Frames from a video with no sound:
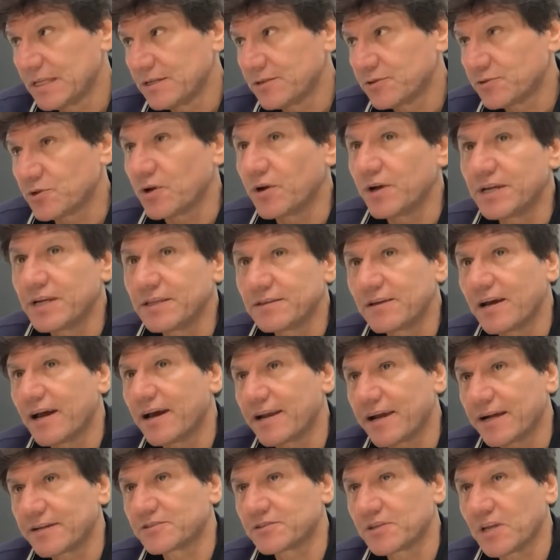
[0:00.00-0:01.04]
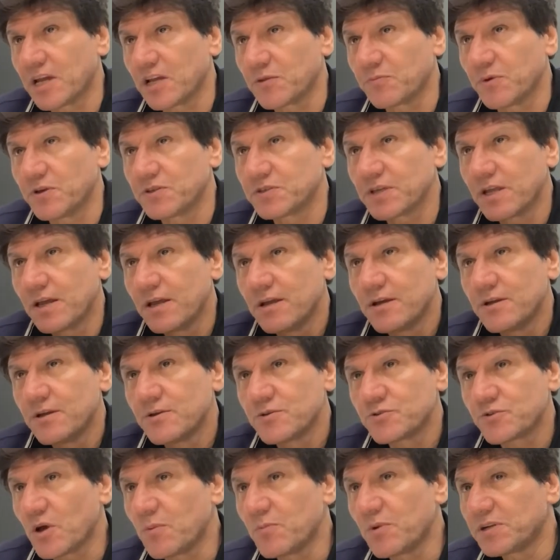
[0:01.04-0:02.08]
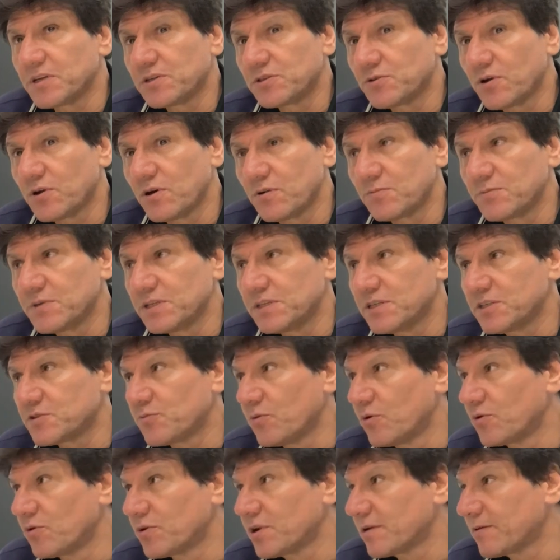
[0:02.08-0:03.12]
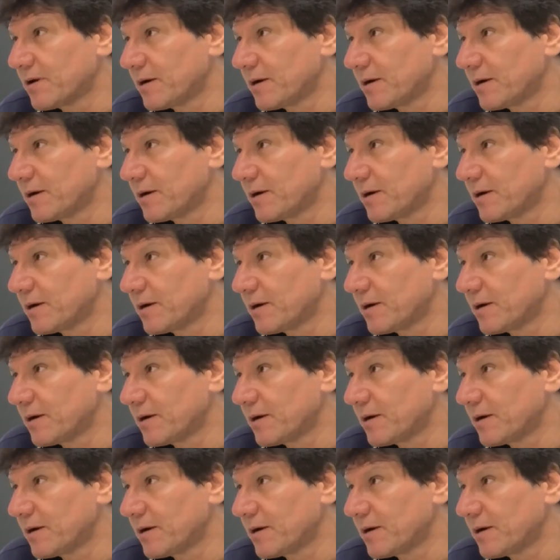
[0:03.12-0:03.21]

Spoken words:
So indirect statement. Somebody told me this morning,